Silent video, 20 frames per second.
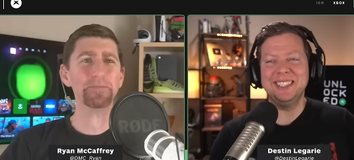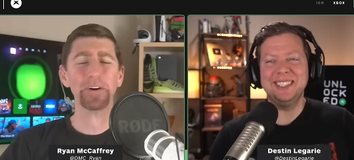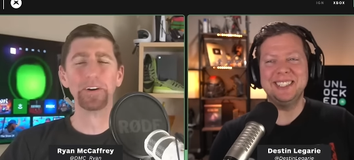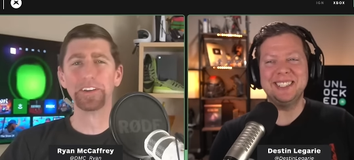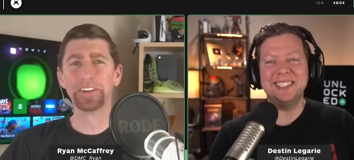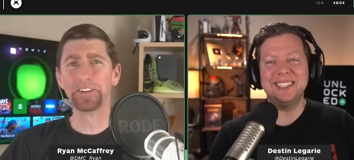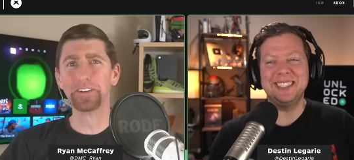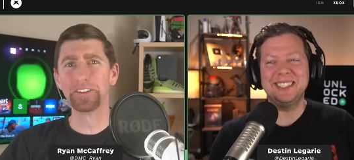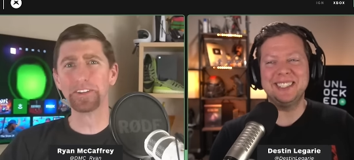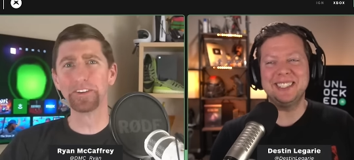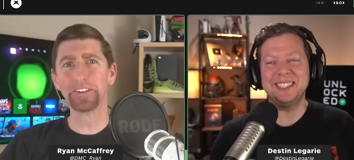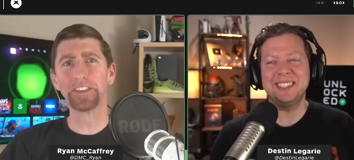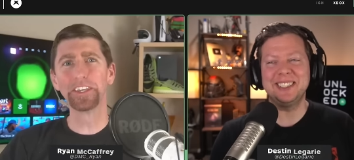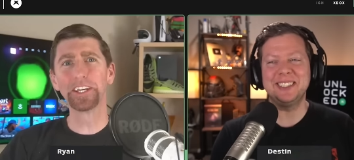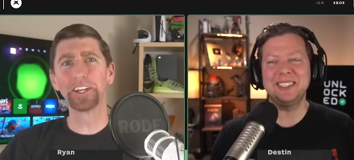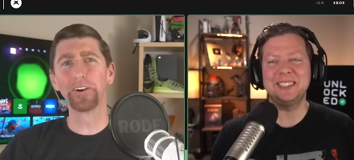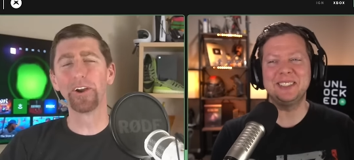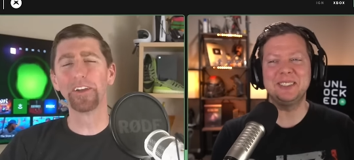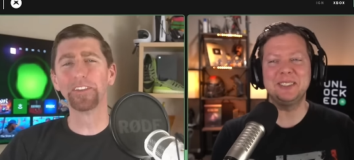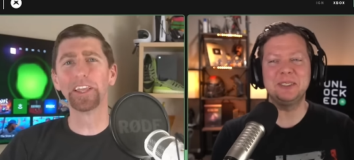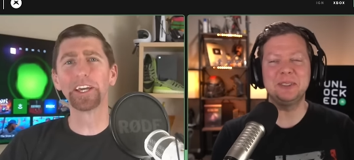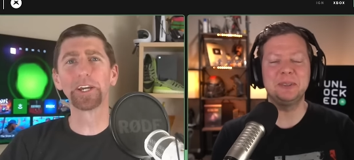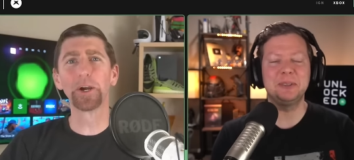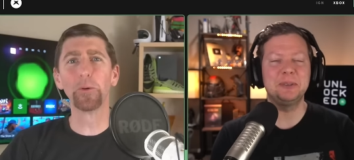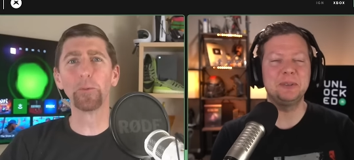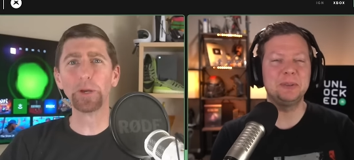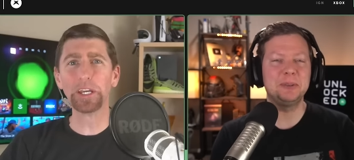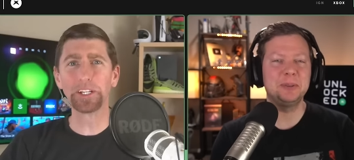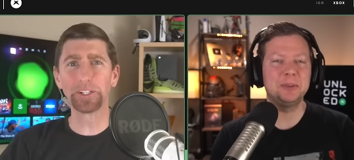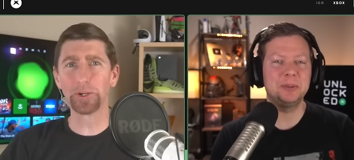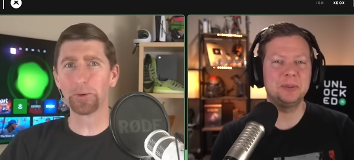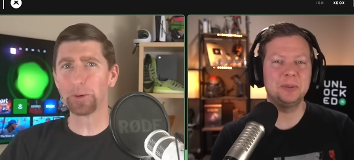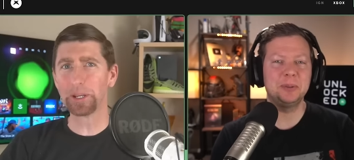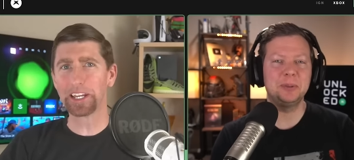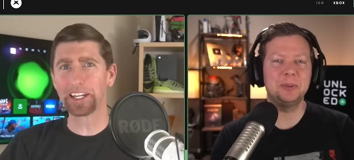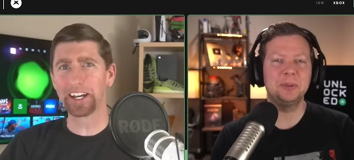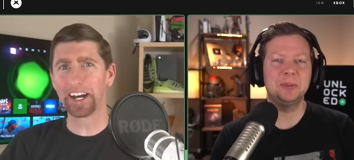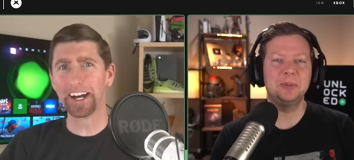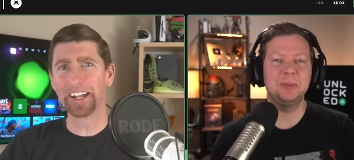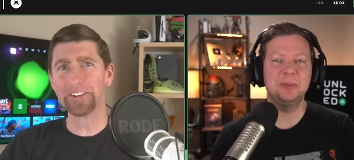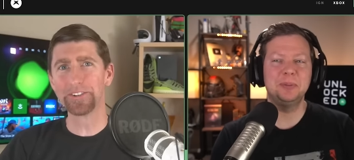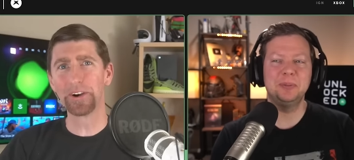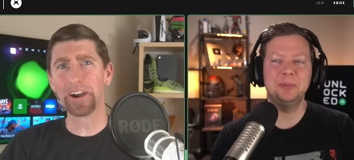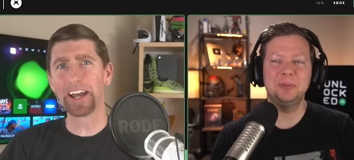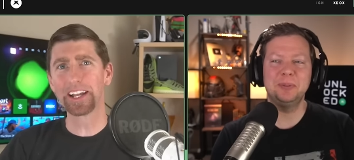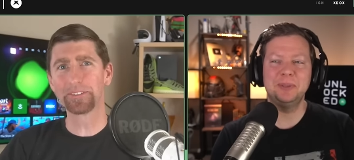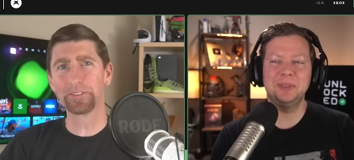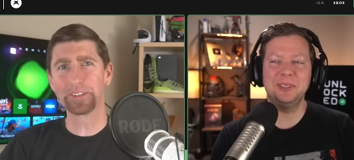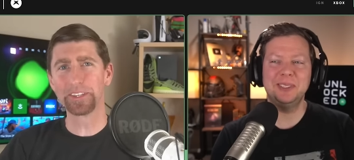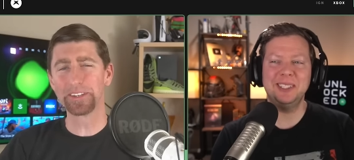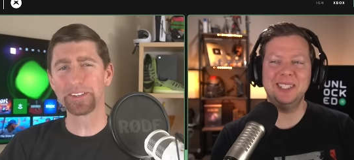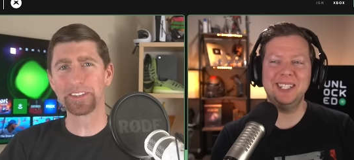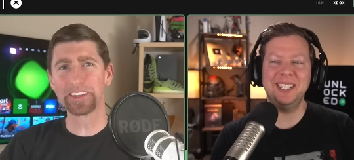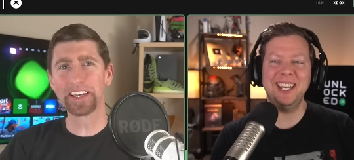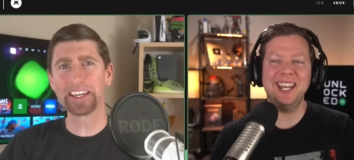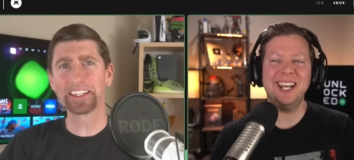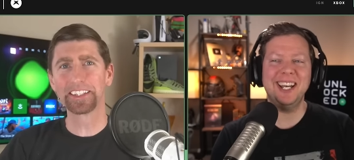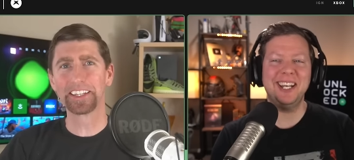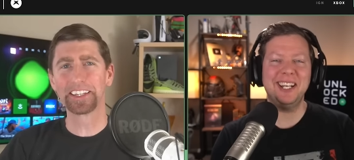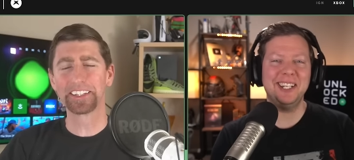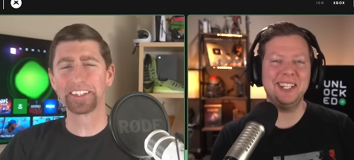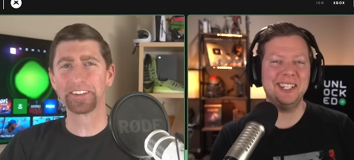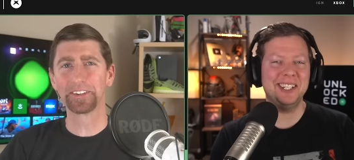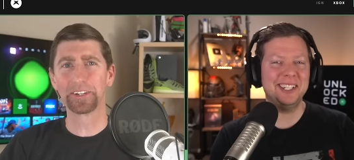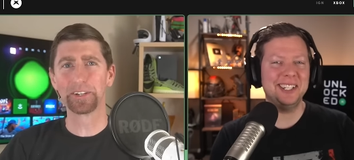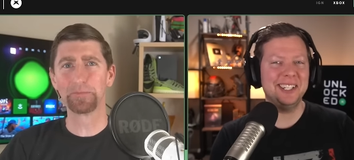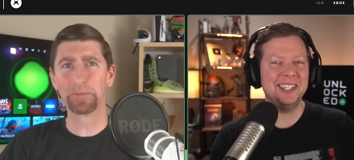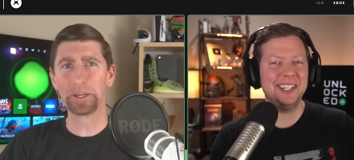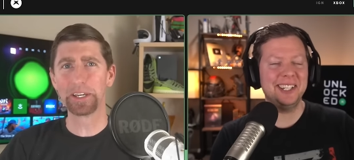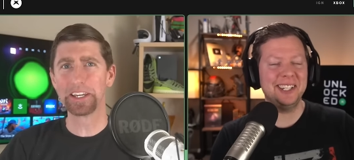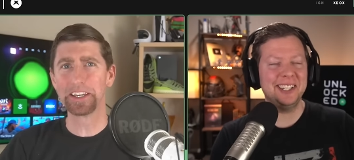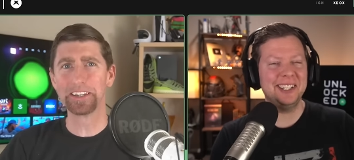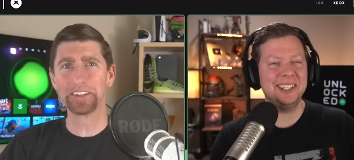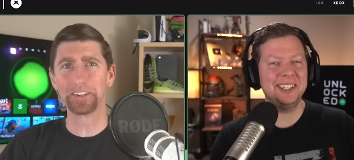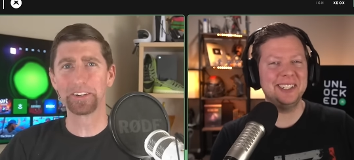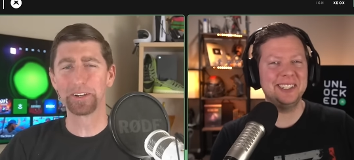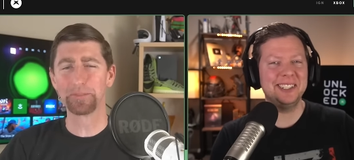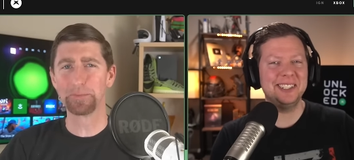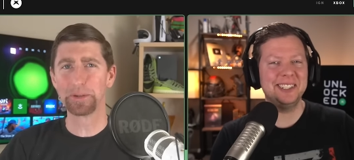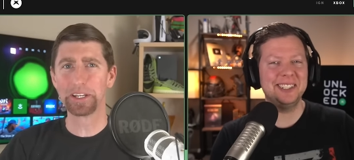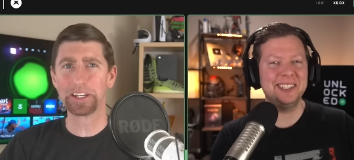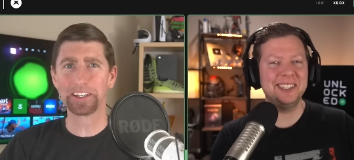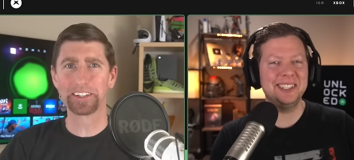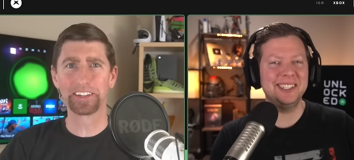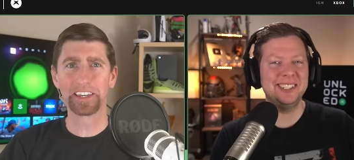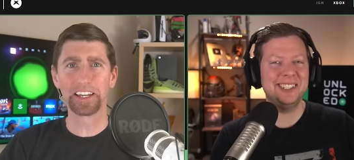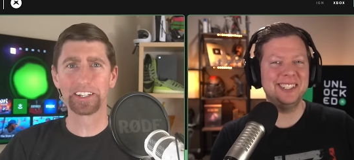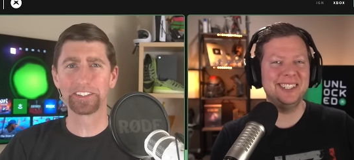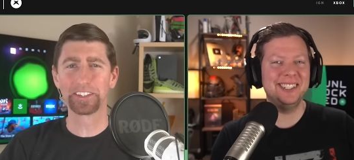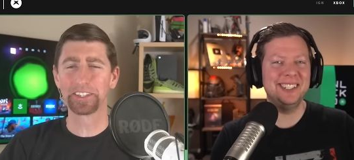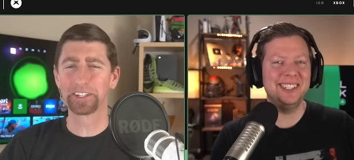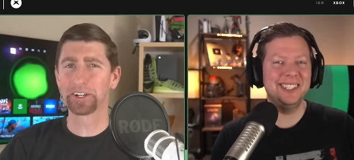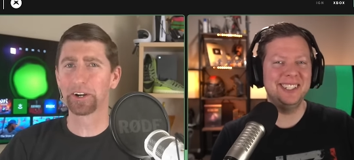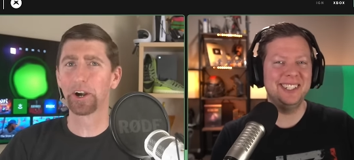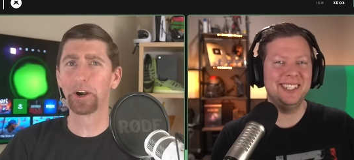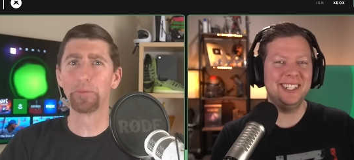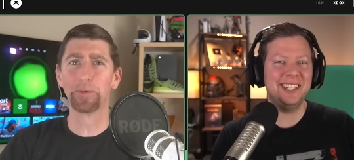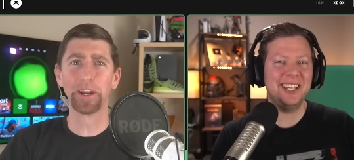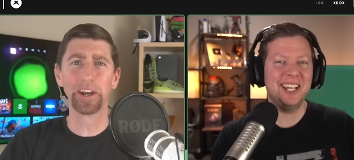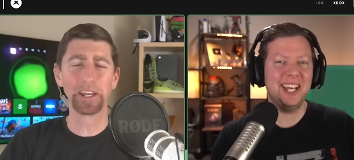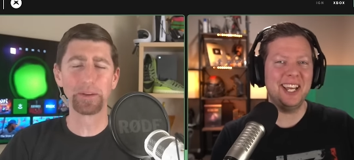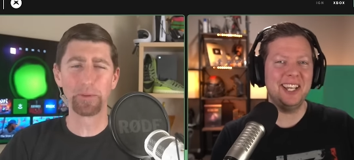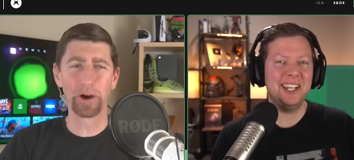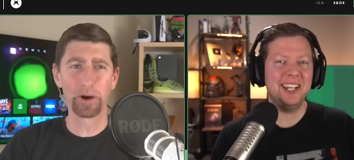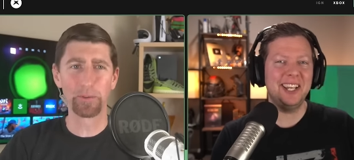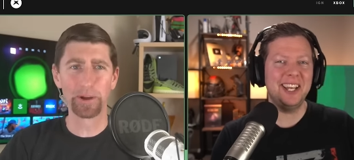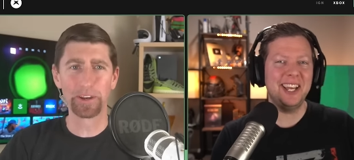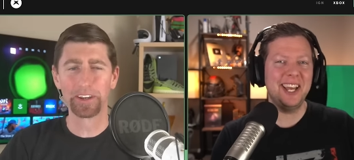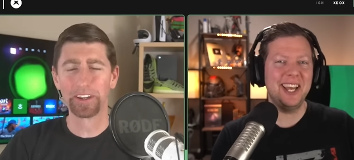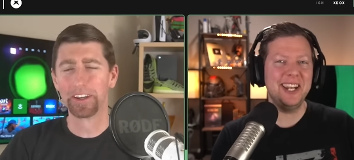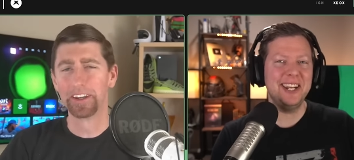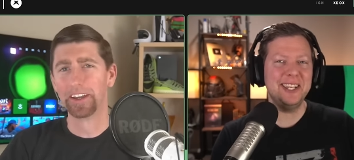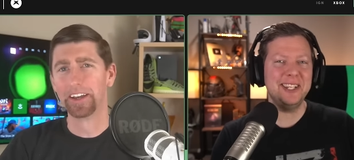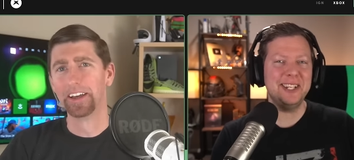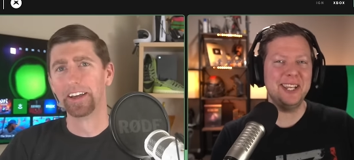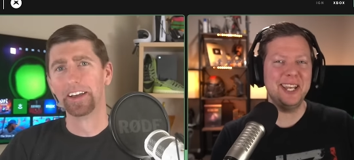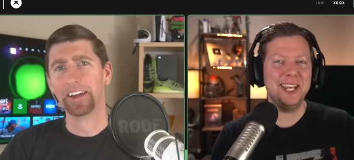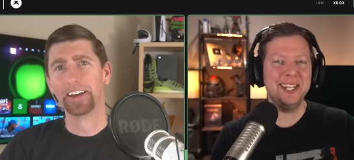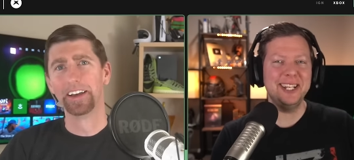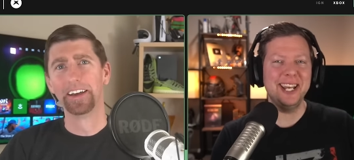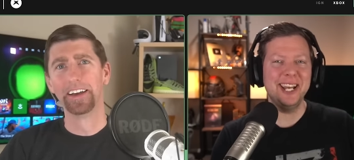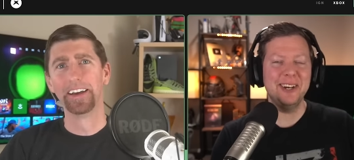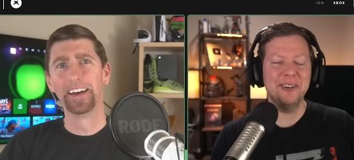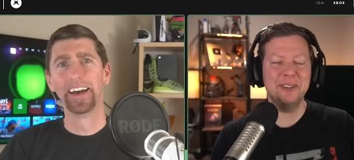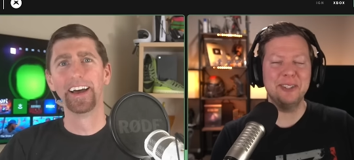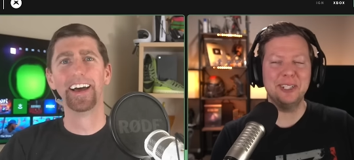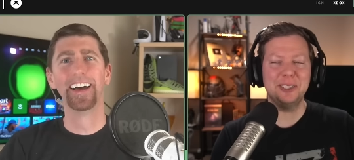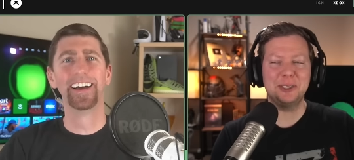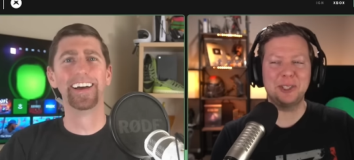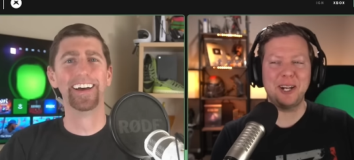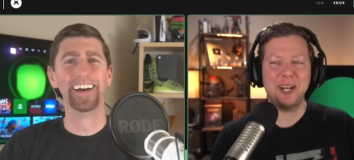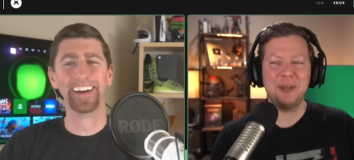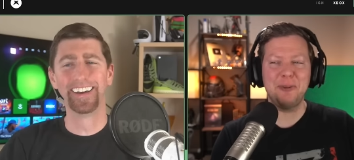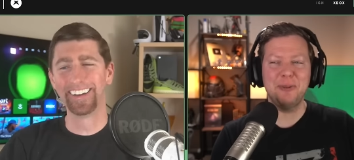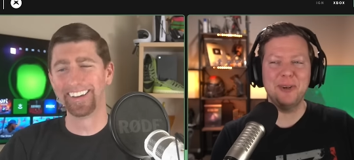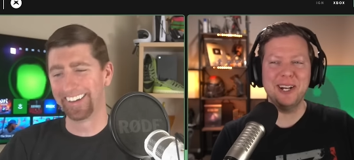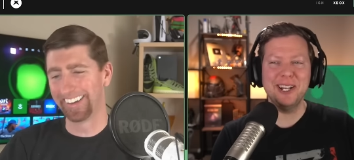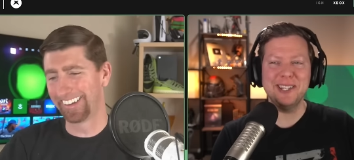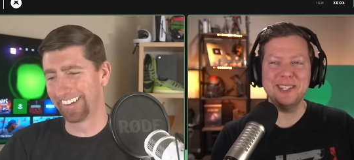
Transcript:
Speaker 1: But you, you think you're on like a week to week contract with this thing? Yeah, like you could be yeah. you could be kicked to the curb at any moment.
Speaker 2: Any day now. They tried